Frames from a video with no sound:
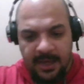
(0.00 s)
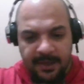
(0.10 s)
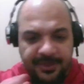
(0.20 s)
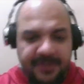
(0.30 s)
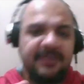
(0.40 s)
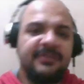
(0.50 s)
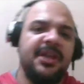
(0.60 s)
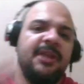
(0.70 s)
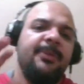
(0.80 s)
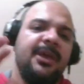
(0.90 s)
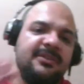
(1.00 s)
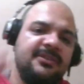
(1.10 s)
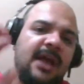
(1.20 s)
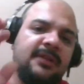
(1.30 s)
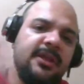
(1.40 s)
This is going to be
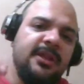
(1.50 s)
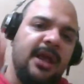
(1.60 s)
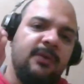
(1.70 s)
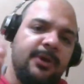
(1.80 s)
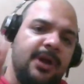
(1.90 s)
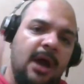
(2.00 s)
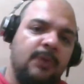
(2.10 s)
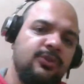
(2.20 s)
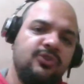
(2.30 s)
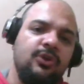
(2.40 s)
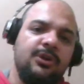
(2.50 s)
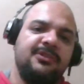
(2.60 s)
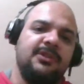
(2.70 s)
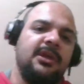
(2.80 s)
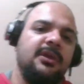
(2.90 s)
exactly like we're
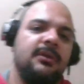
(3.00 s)
outsourcing.